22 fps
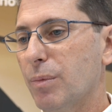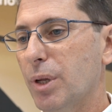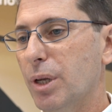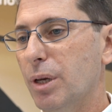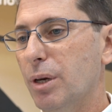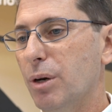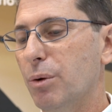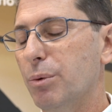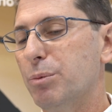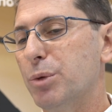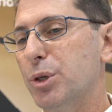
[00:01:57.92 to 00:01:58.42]

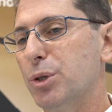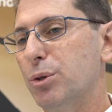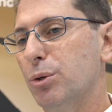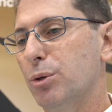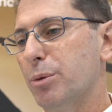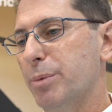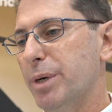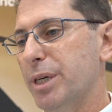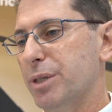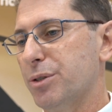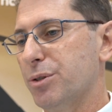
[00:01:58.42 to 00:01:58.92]
when we
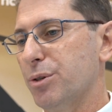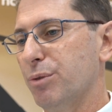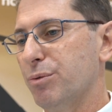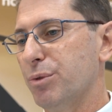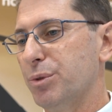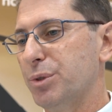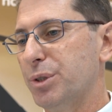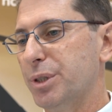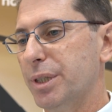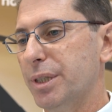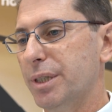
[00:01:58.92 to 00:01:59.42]
talk about
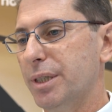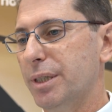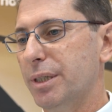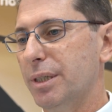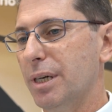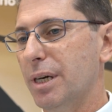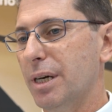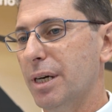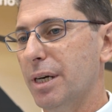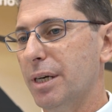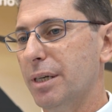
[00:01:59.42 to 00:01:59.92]

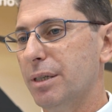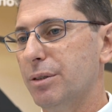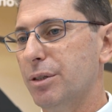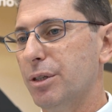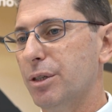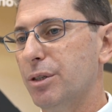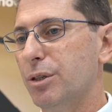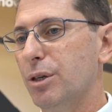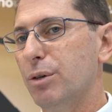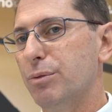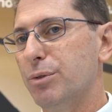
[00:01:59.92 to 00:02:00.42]
sovereignty, and
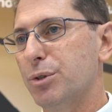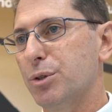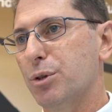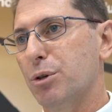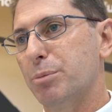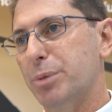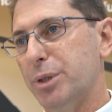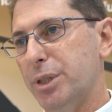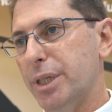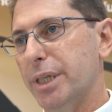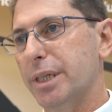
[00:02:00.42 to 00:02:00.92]
Nova's
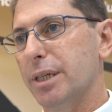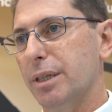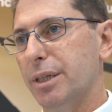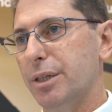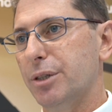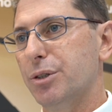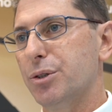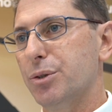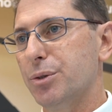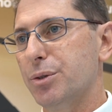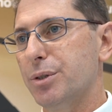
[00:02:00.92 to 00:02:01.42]
got a particular
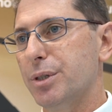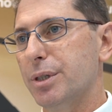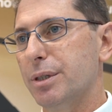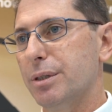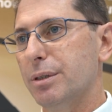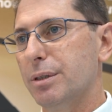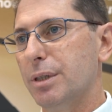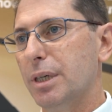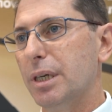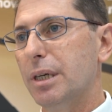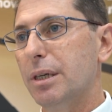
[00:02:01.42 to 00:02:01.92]
interest
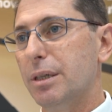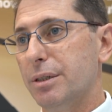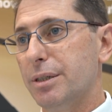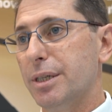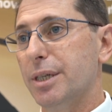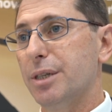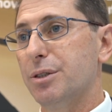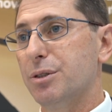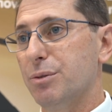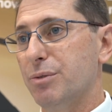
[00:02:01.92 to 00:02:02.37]
in test